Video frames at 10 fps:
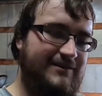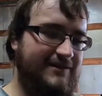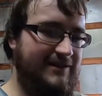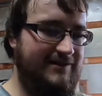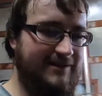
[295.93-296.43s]

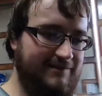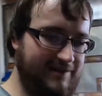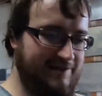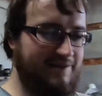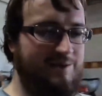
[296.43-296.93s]
And I was like, well,
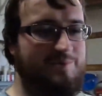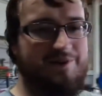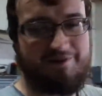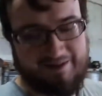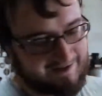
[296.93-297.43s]
hell yeah,
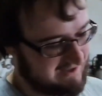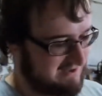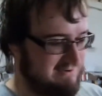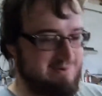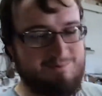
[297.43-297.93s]
brother. I got a
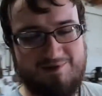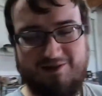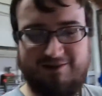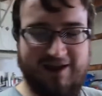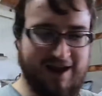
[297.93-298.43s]
YouTube
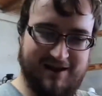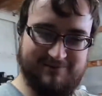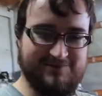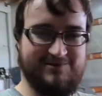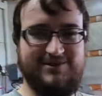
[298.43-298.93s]
channel. I
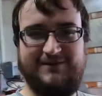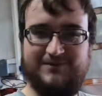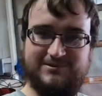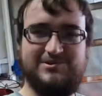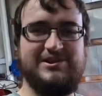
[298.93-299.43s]
will give
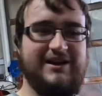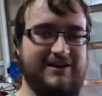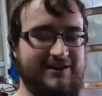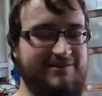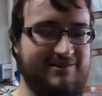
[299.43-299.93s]
you a shout
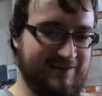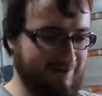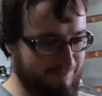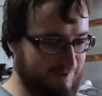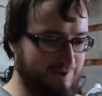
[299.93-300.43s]
out because I
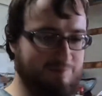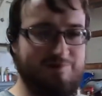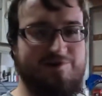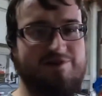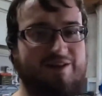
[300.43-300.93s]
freaking
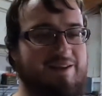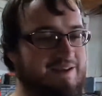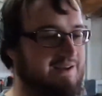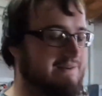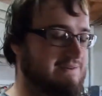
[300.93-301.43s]
appreciate
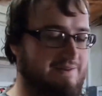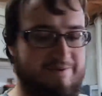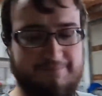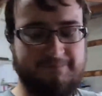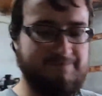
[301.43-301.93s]
that.
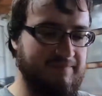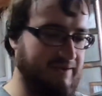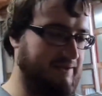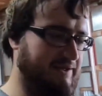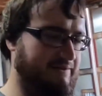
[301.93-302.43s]
So
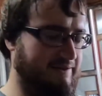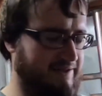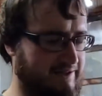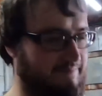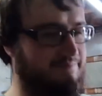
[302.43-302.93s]

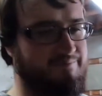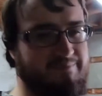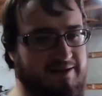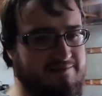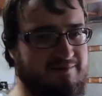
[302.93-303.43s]

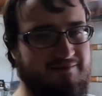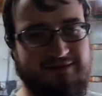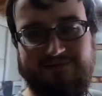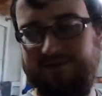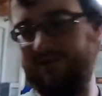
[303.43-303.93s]
basically what I wanted